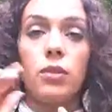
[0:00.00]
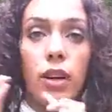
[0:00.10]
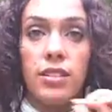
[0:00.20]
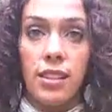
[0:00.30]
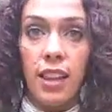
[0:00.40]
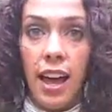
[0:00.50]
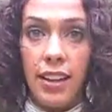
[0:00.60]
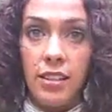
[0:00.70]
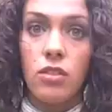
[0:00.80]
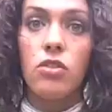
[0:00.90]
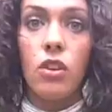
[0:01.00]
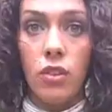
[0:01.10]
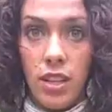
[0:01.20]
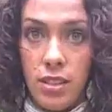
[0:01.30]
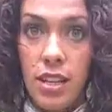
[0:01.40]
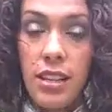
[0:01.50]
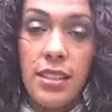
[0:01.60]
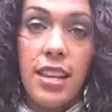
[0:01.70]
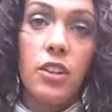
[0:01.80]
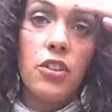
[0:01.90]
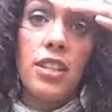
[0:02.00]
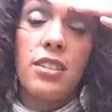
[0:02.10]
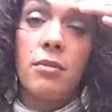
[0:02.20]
it runs in lines, and so does this energy.